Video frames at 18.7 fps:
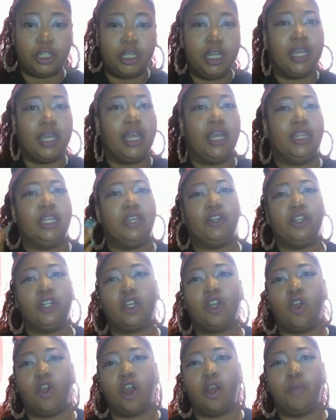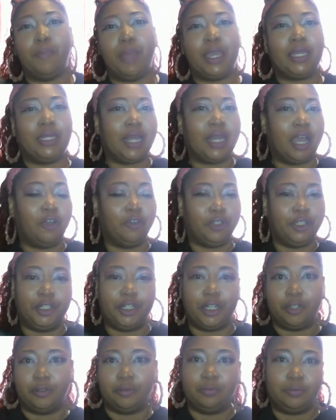and they're in the car making out,
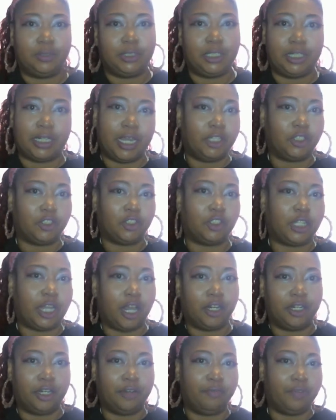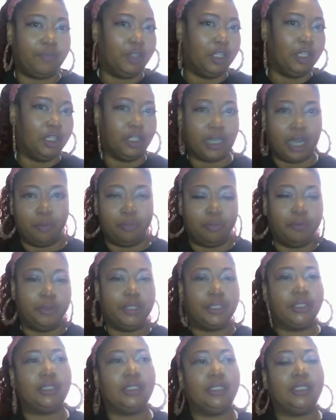teenagers down in the 50 lookout point
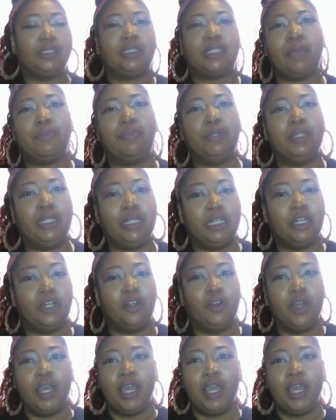type of deal.